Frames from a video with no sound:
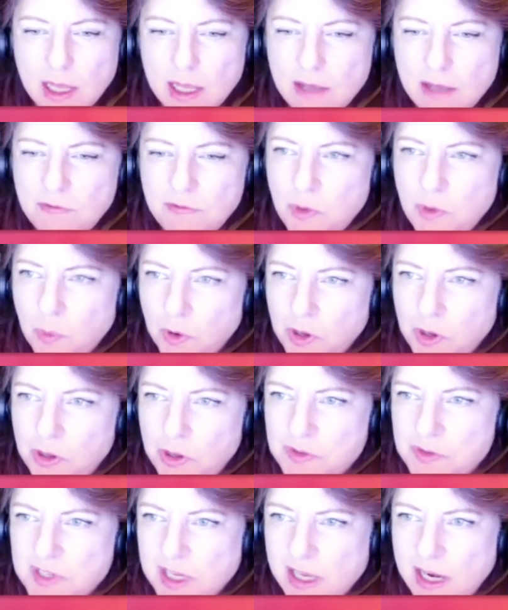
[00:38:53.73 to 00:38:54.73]
If you were
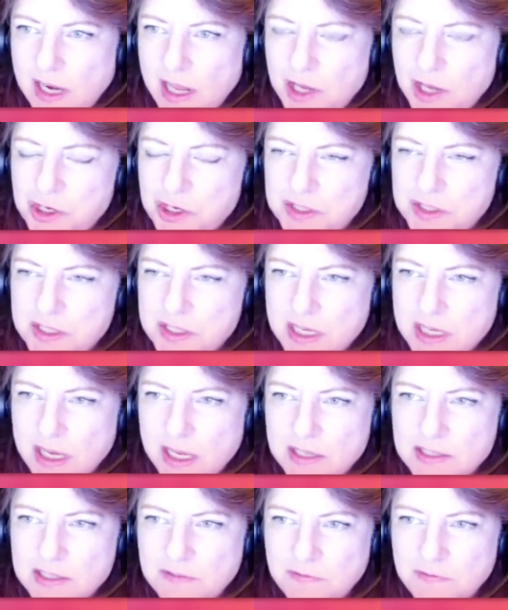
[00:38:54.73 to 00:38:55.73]
using an
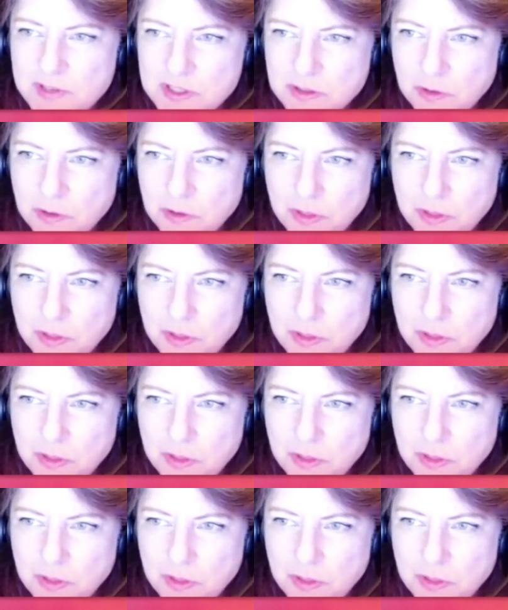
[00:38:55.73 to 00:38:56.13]
agency as a physical